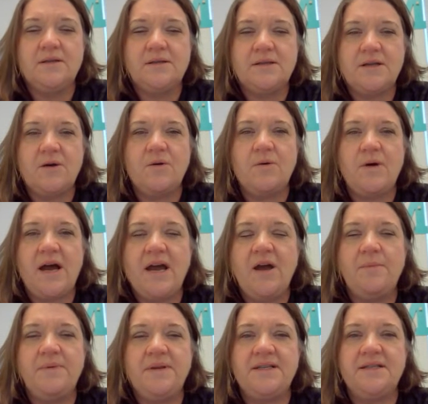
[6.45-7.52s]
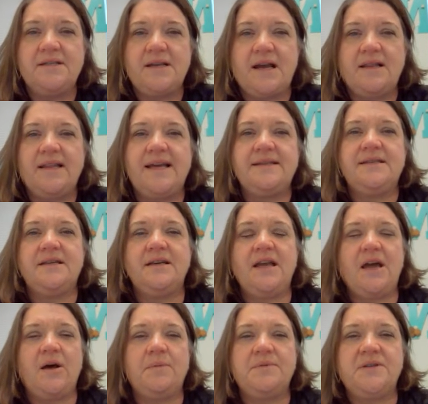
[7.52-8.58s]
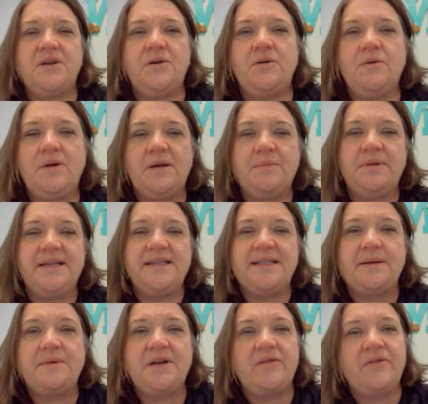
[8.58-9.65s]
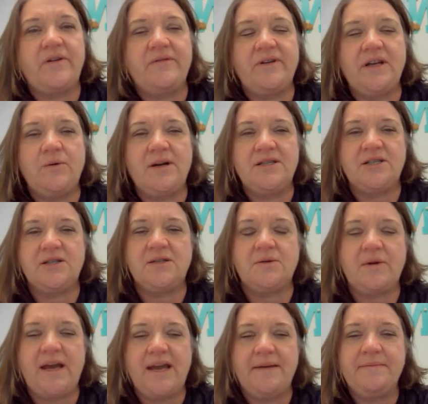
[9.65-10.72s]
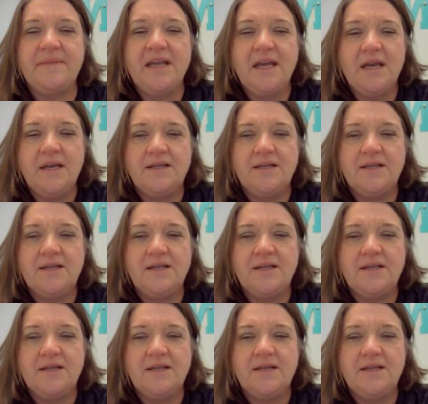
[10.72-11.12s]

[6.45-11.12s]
So I hope this lesson helps you, and please let me know if you have any questions. Okay.